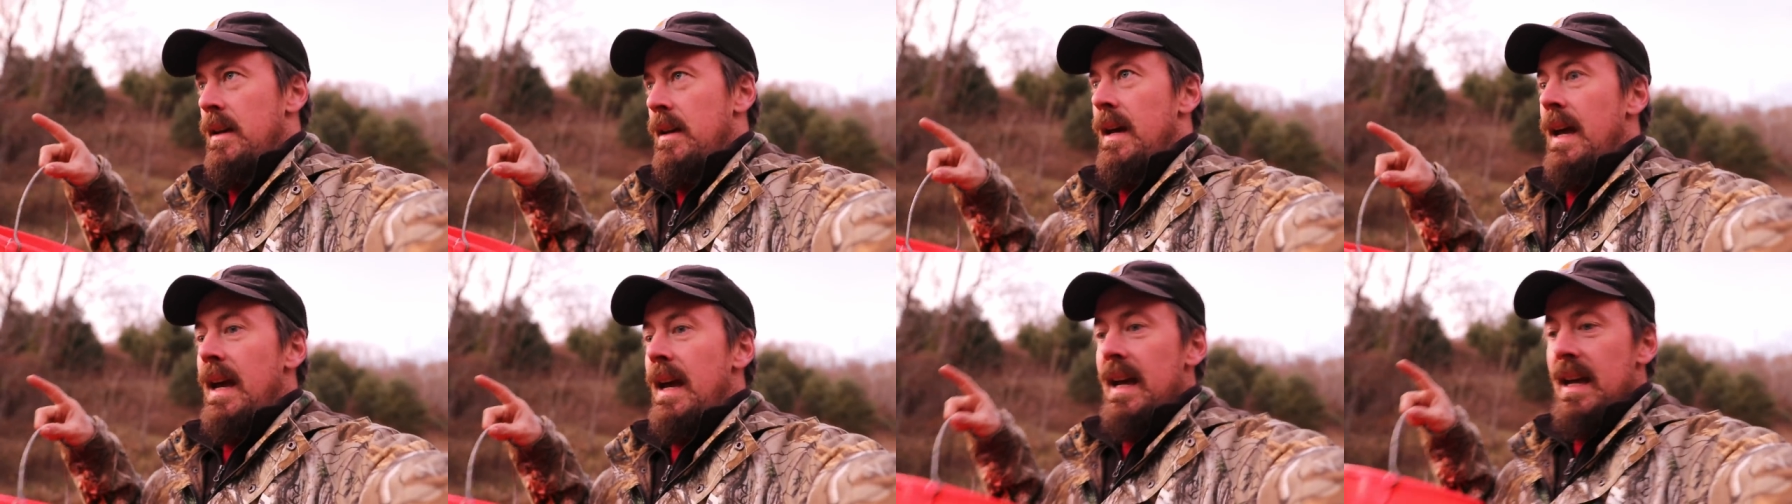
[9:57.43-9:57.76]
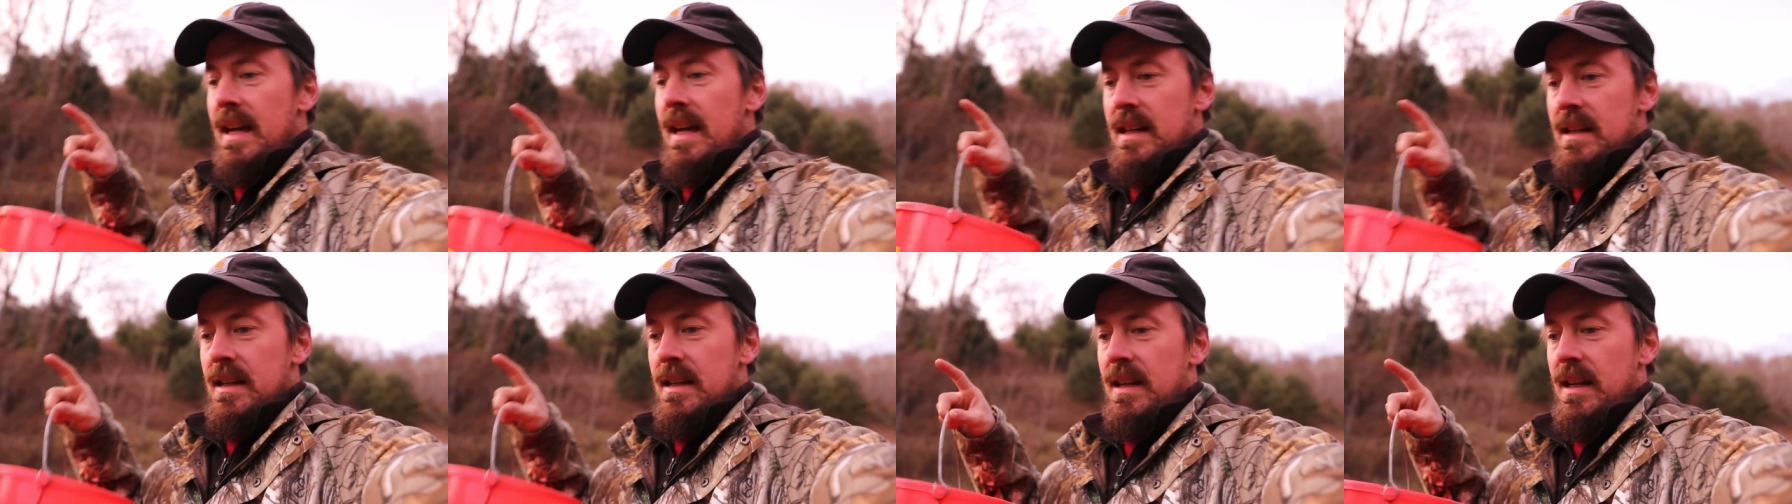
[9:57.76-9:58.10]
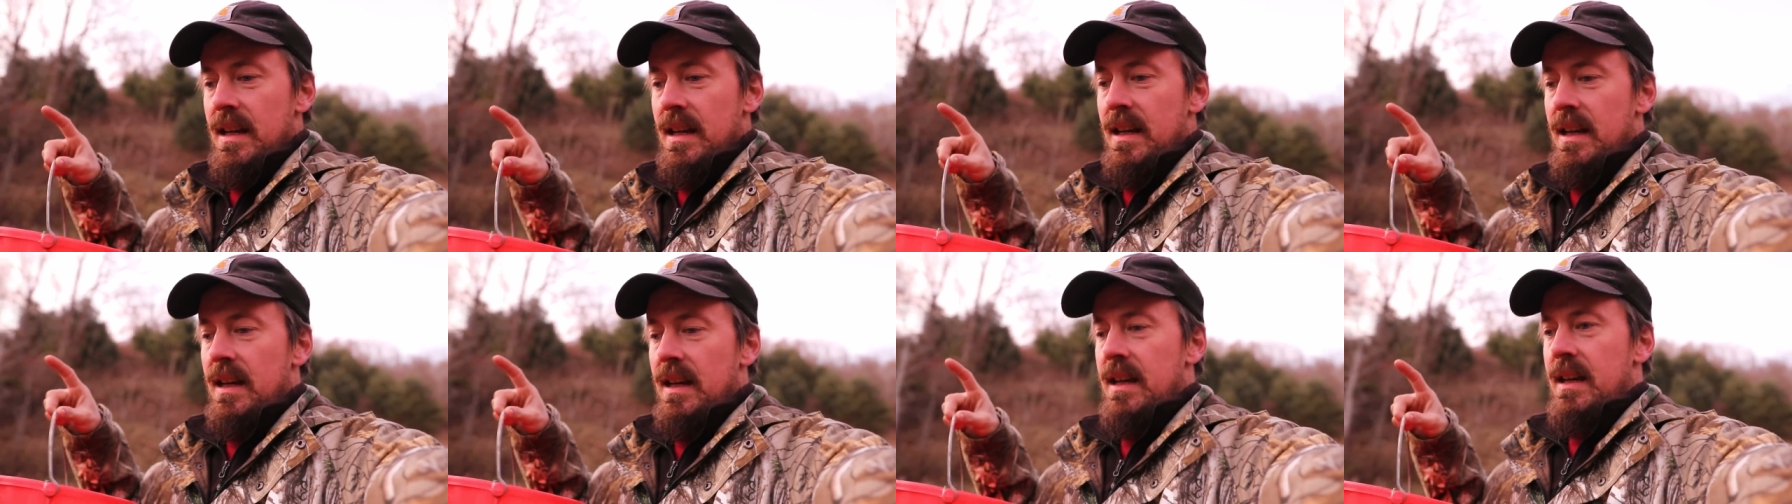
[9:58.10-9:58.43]
And
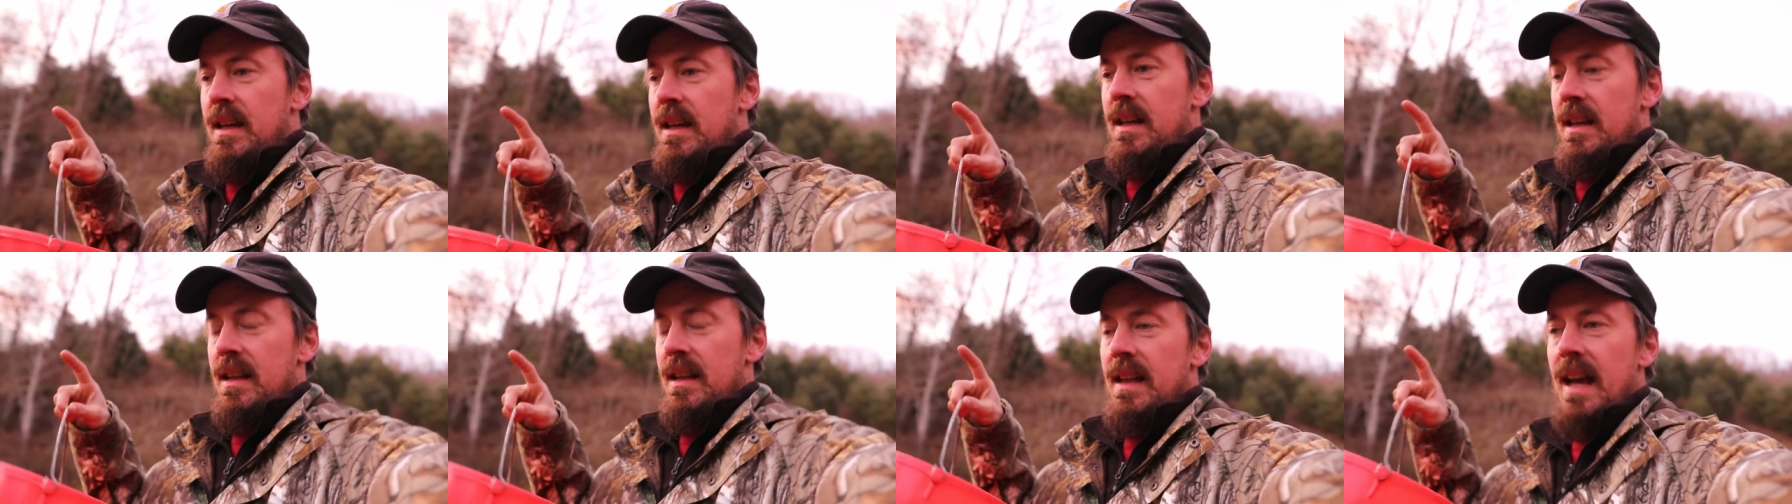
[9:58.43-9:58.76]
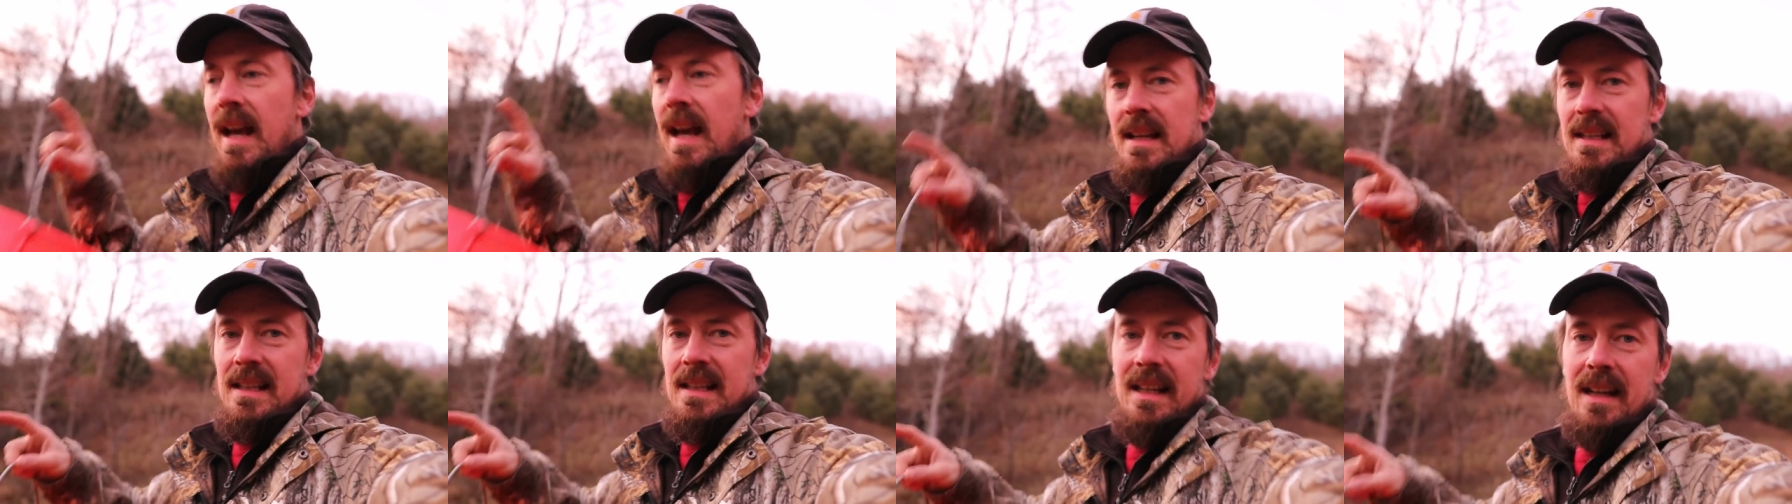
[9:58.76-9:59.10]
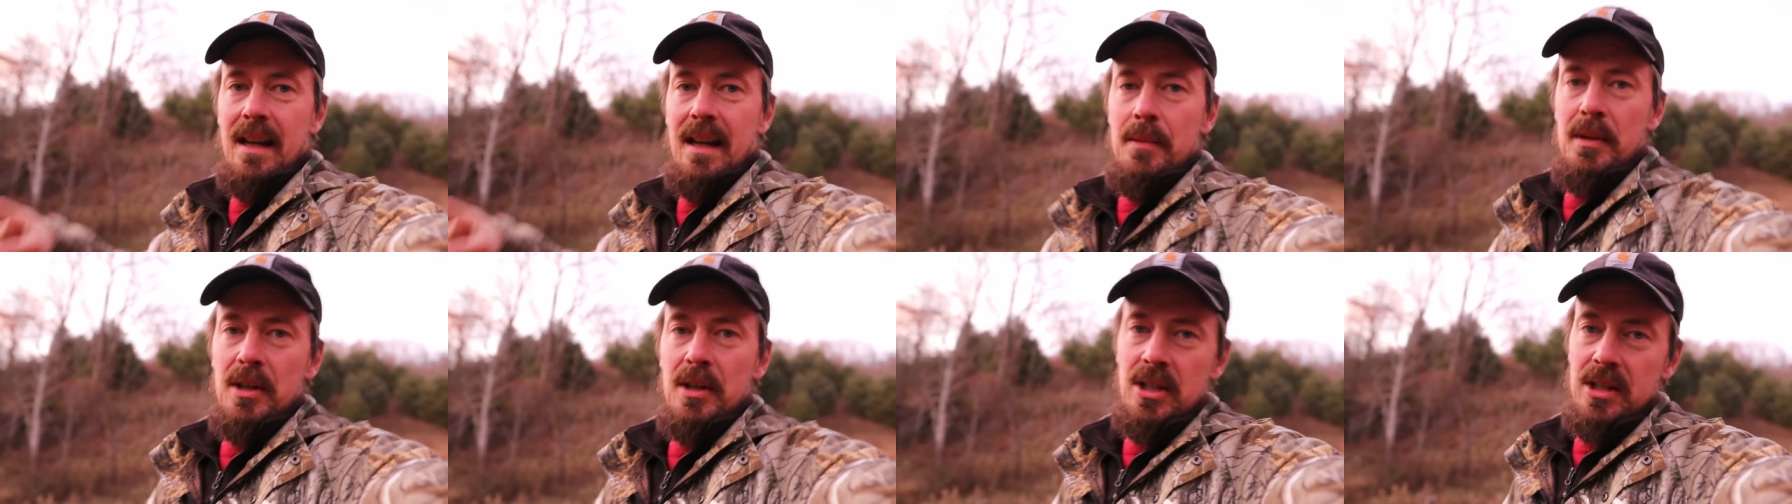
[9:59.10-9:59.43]
that's like
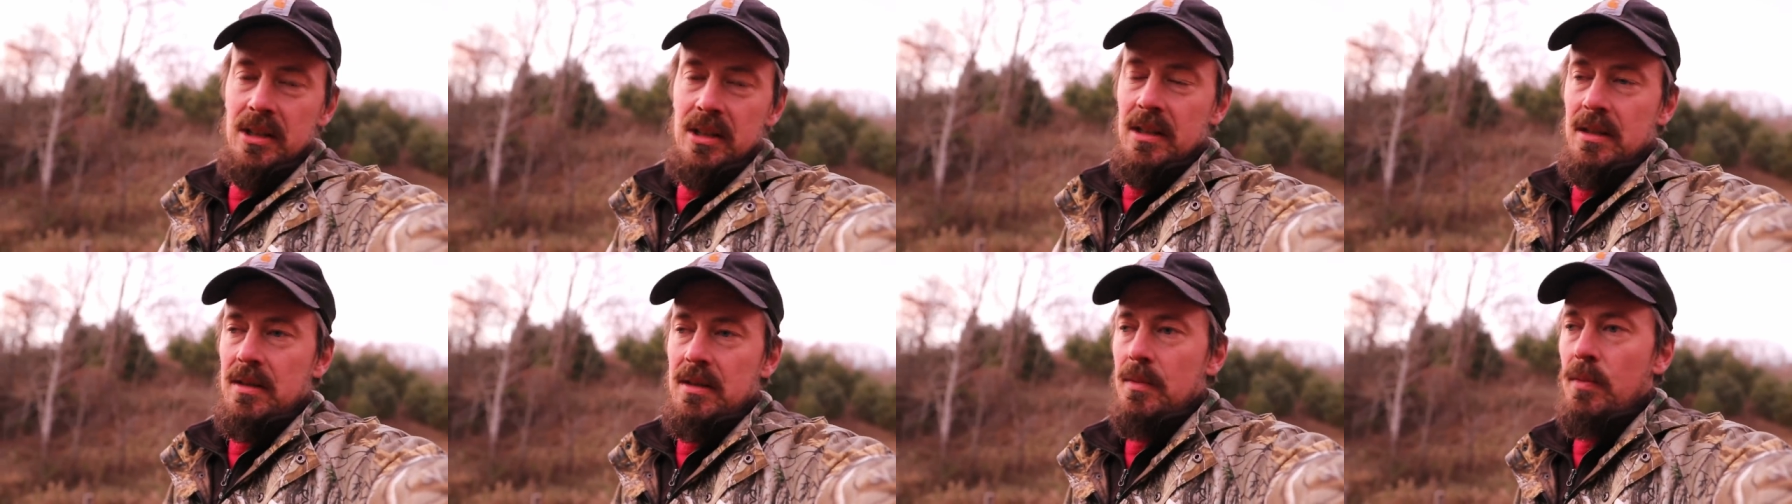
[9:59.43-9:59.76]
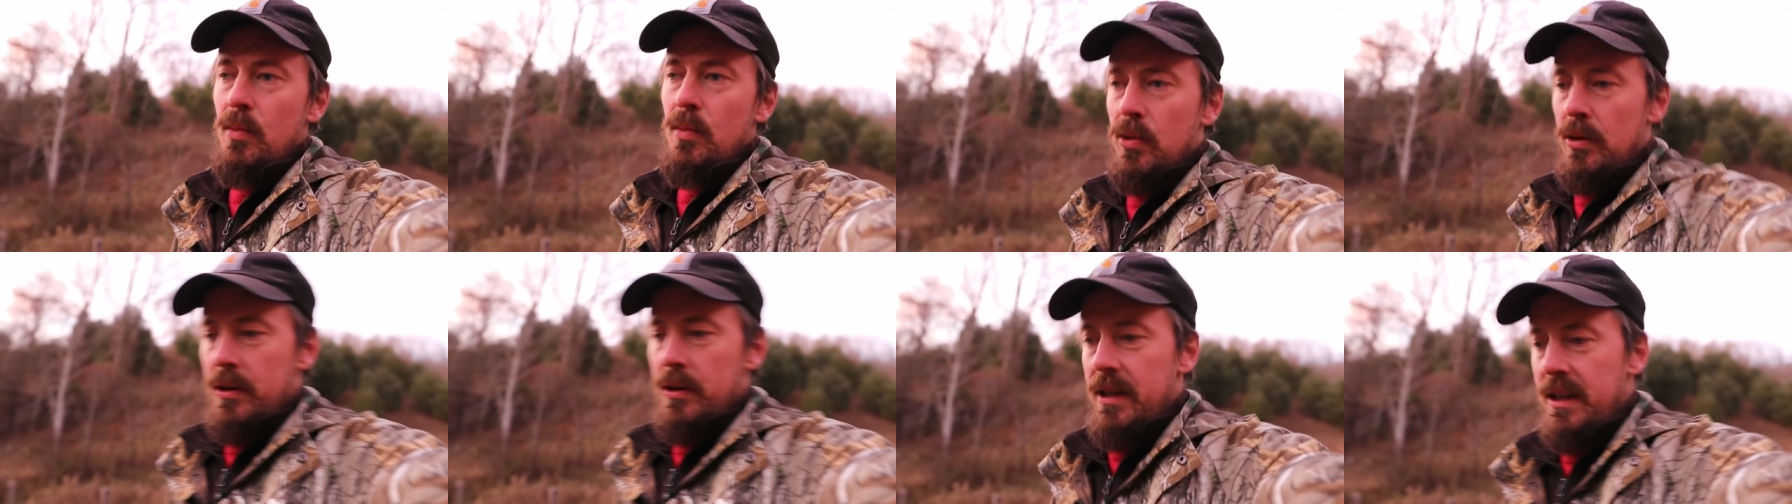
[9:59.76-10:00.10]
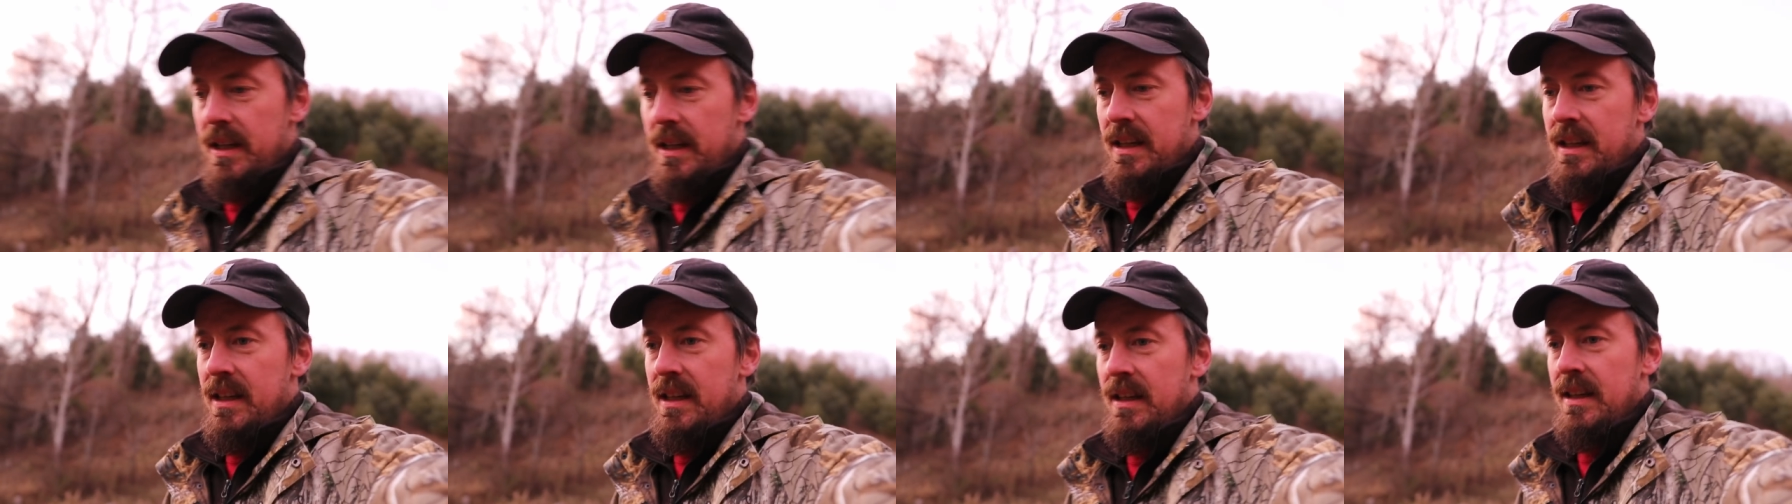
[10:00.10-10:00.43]
I mentioned this
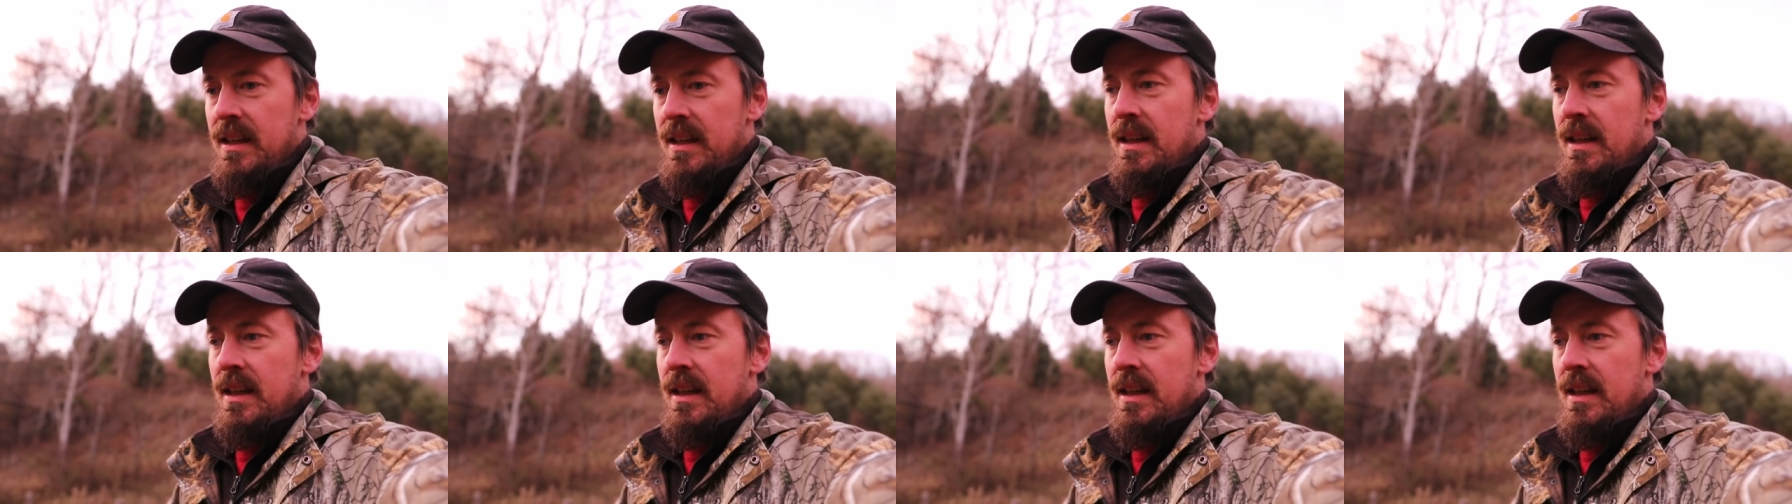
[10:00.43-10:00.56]
morning,